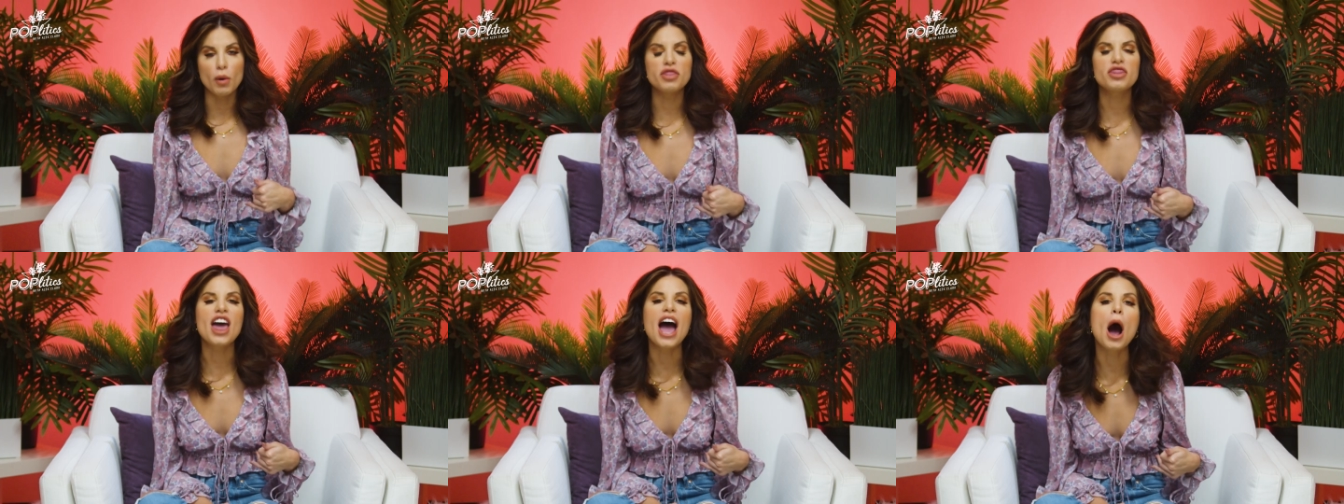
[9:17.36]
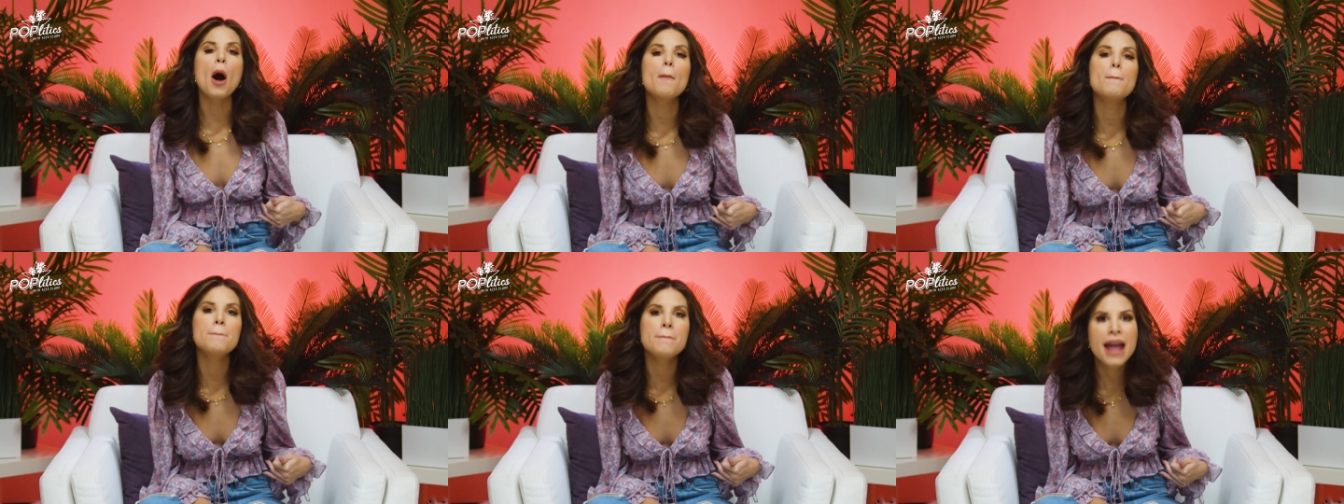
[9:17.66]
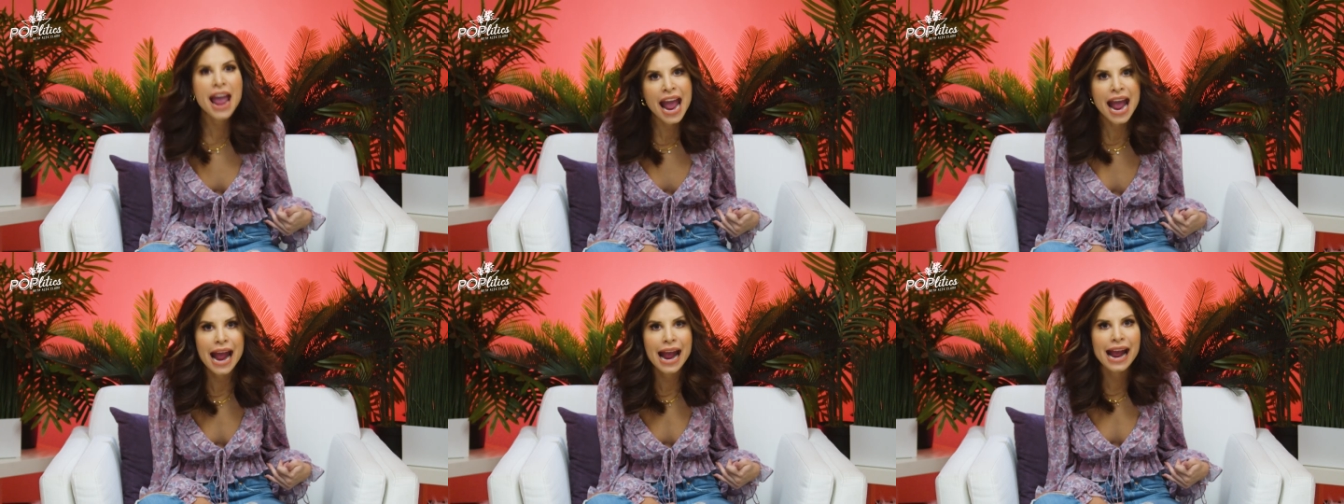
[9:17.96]
without
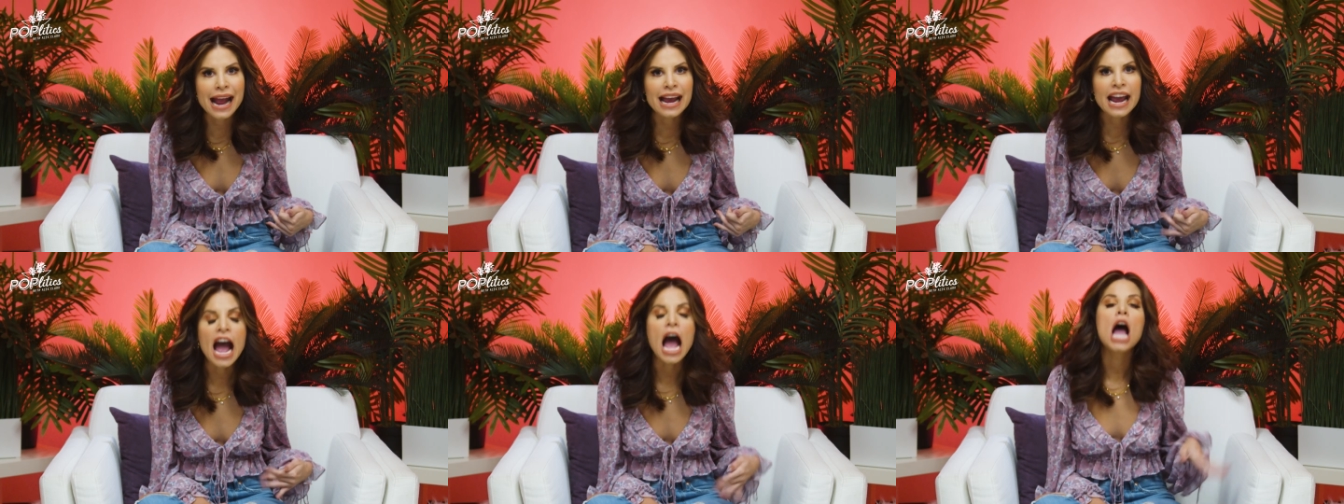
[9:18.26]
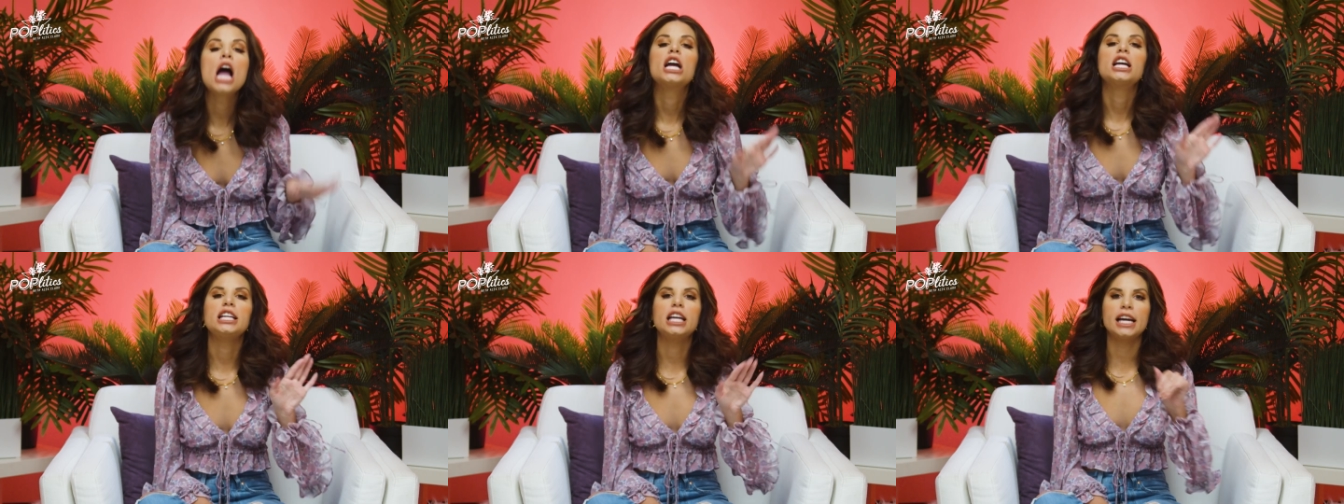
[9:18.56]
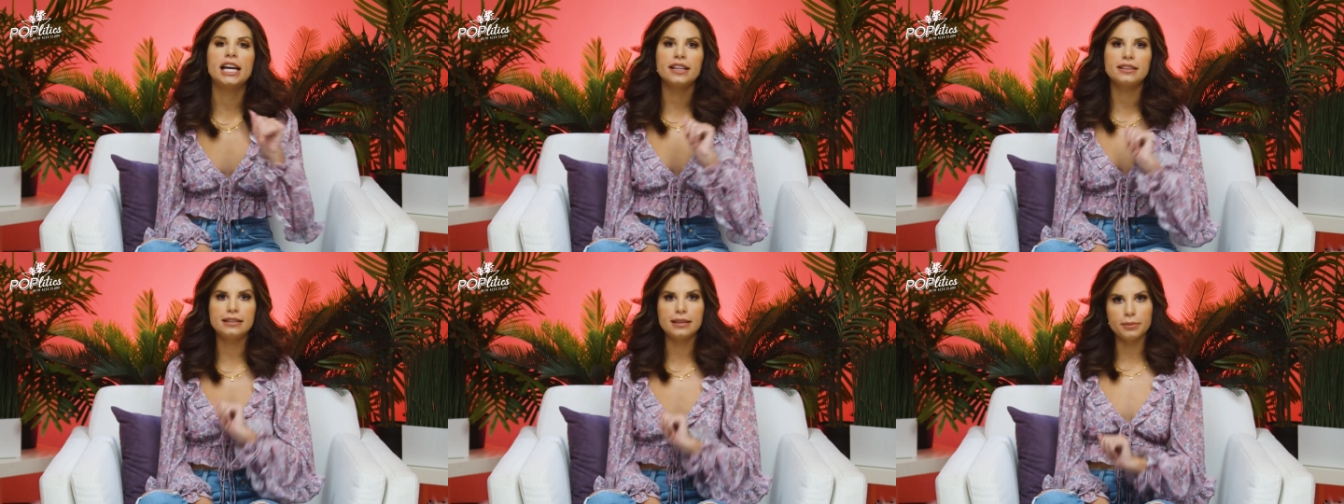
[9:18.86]
me,
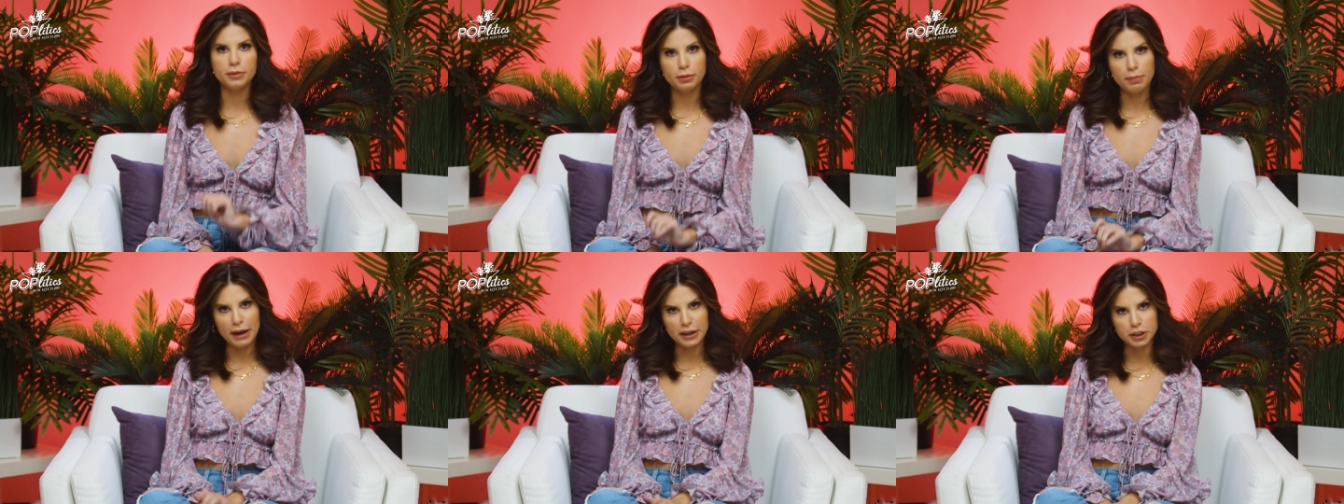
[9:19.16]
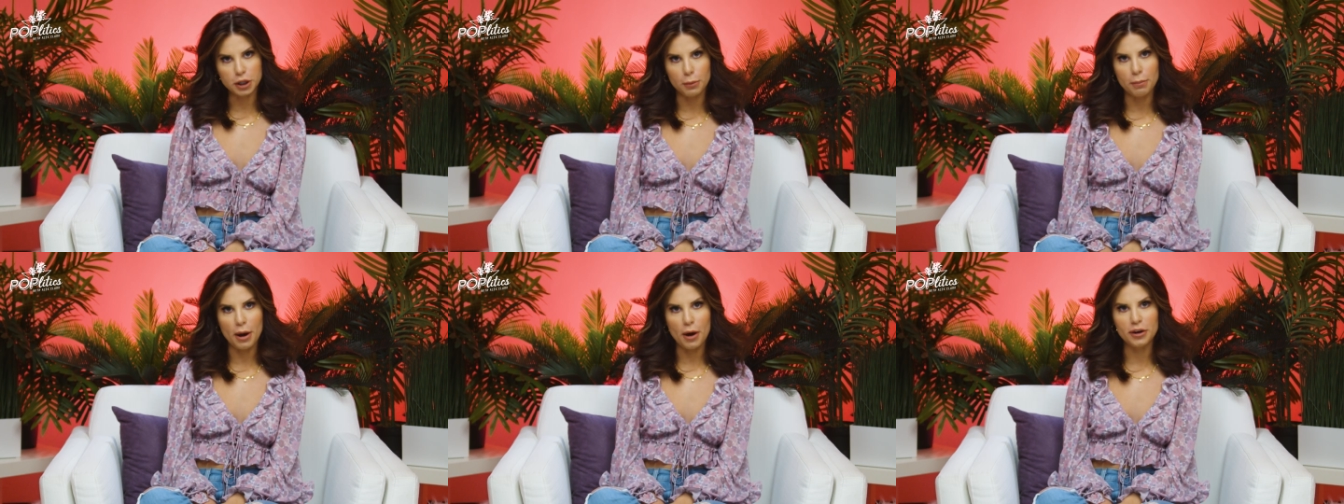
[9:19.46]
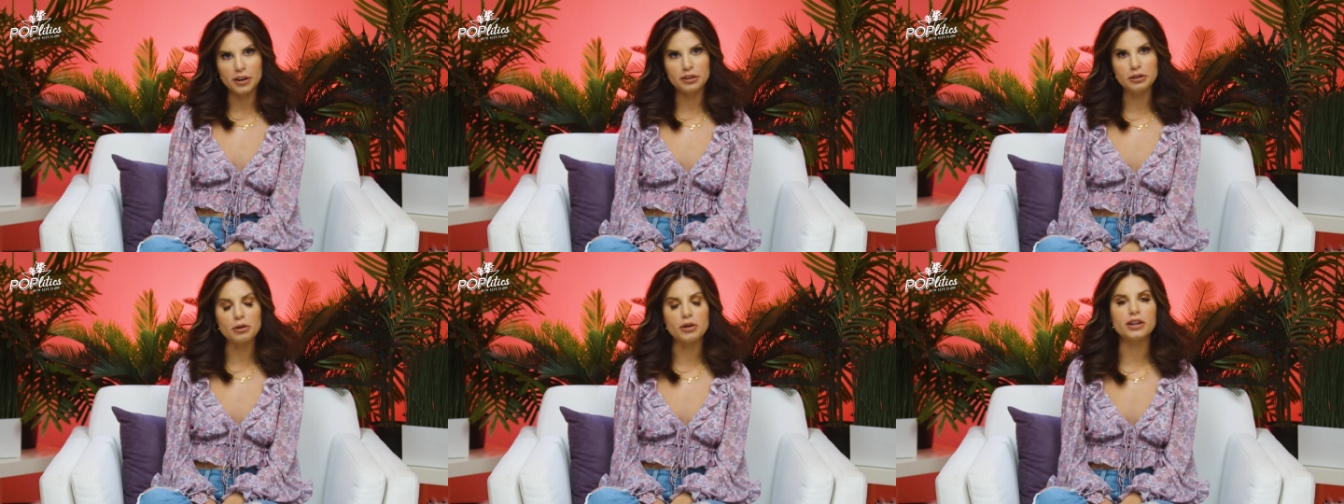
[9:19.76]
you get some special
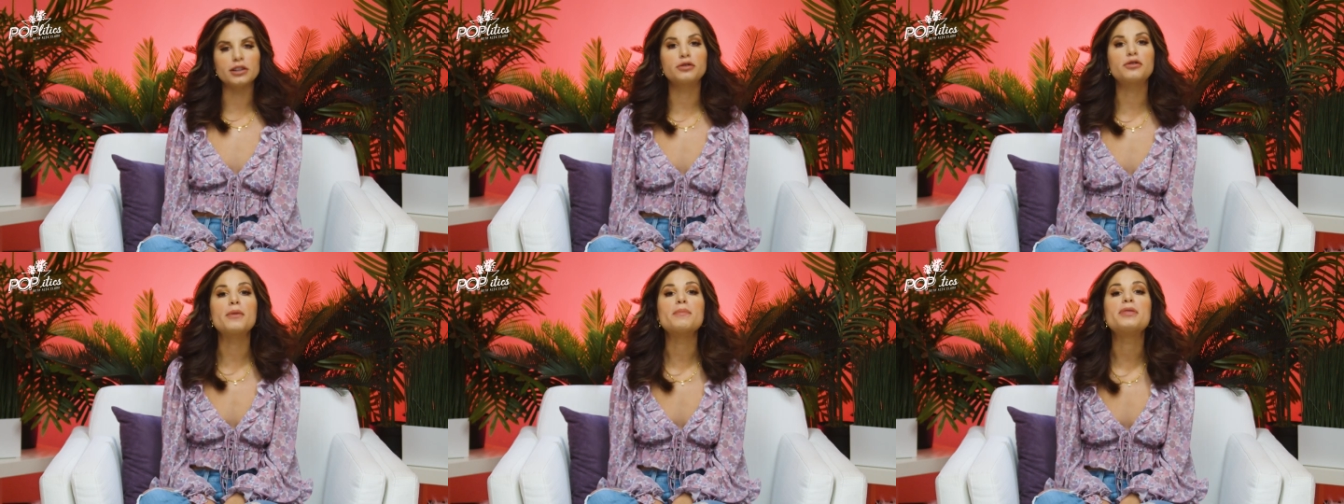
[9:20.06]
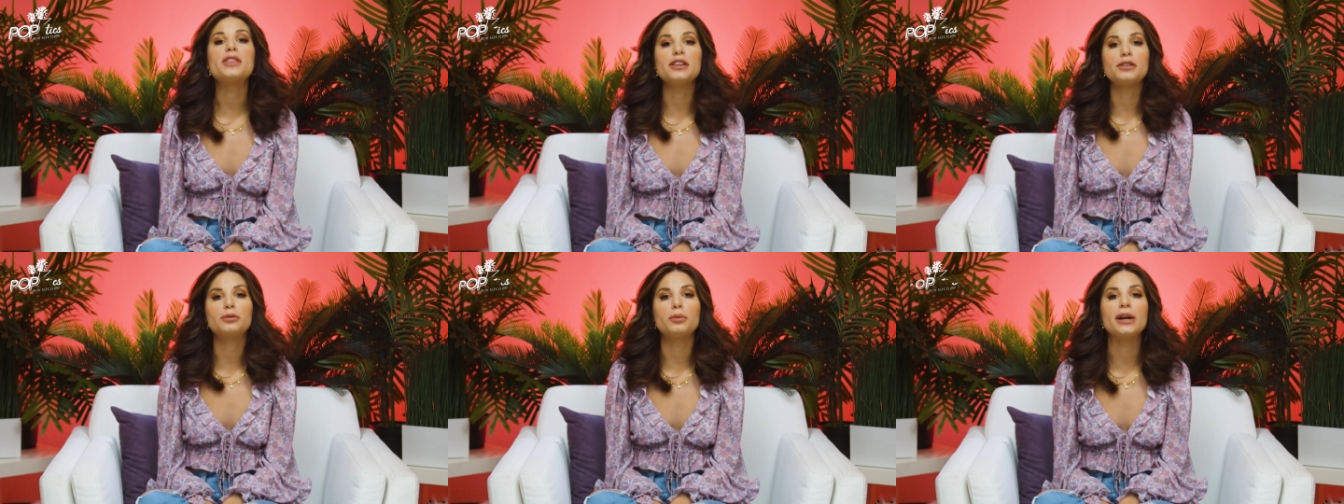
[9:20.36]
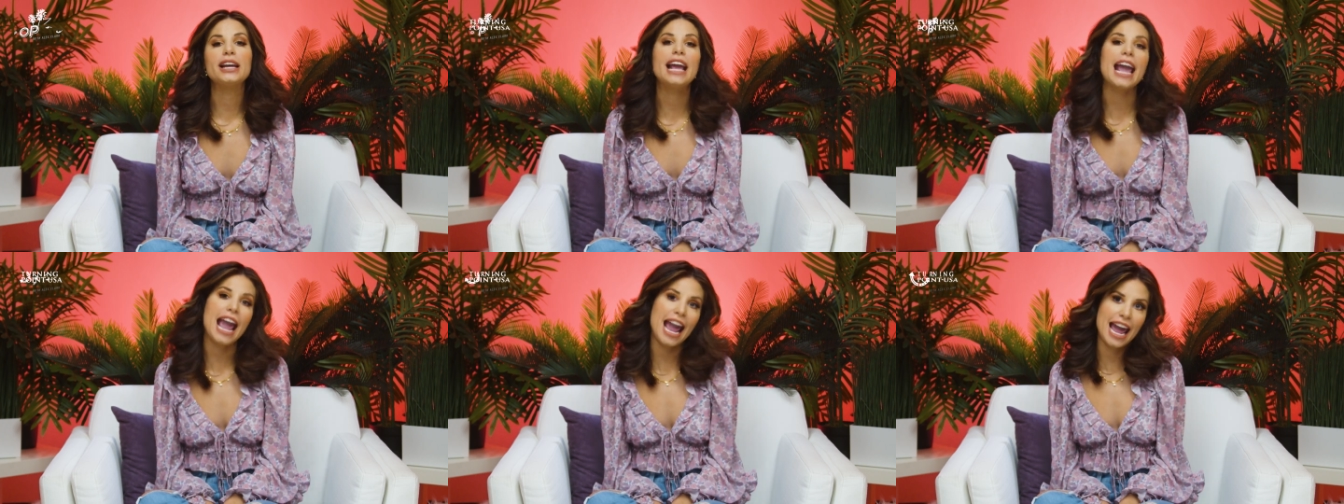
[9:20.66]
bonus stories from this
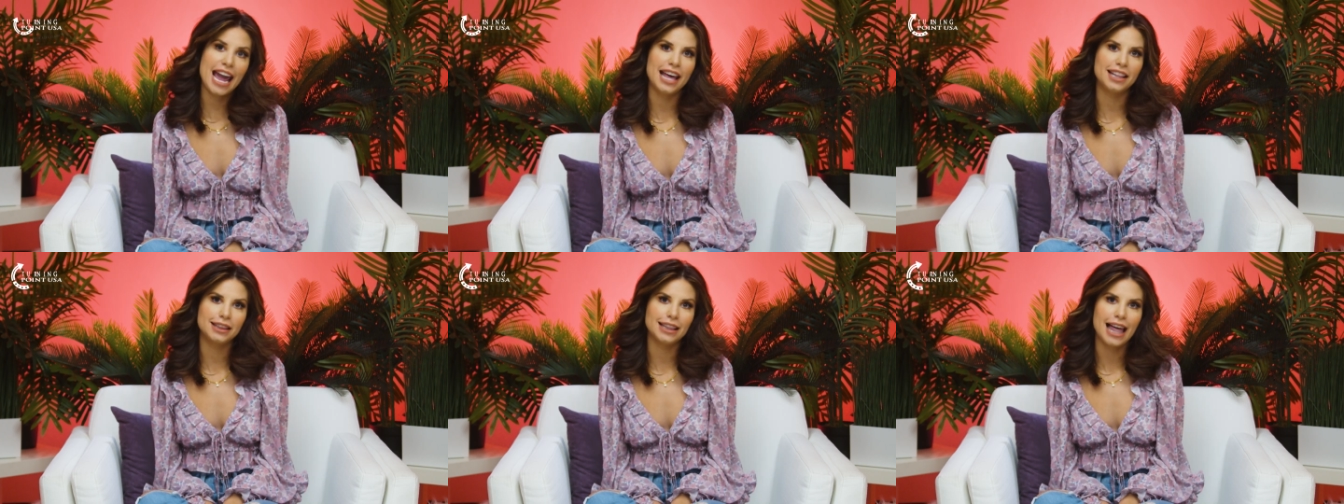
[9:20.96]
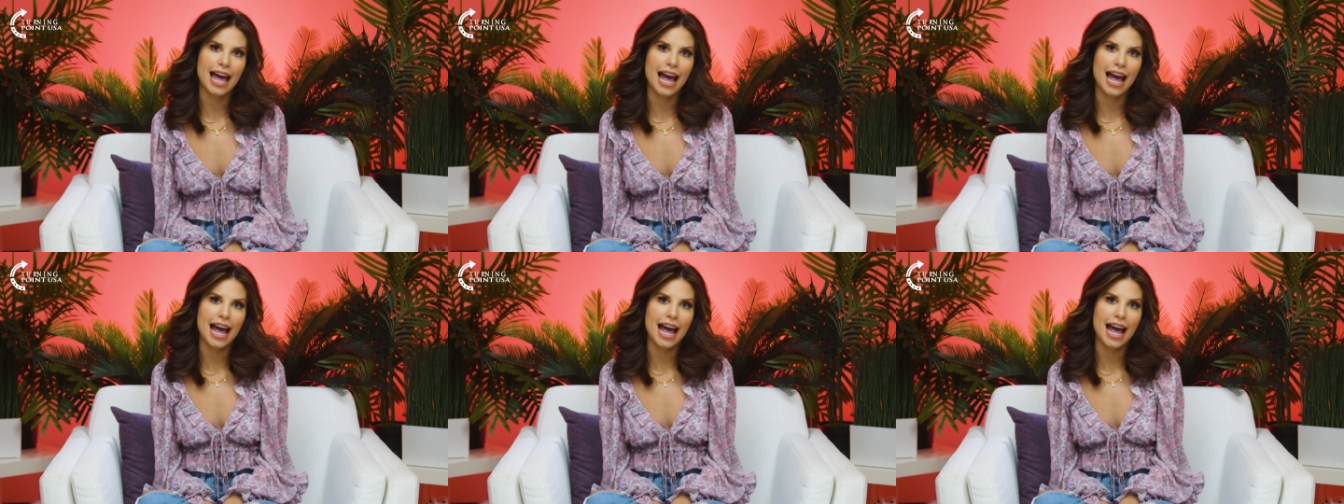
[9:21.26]
week and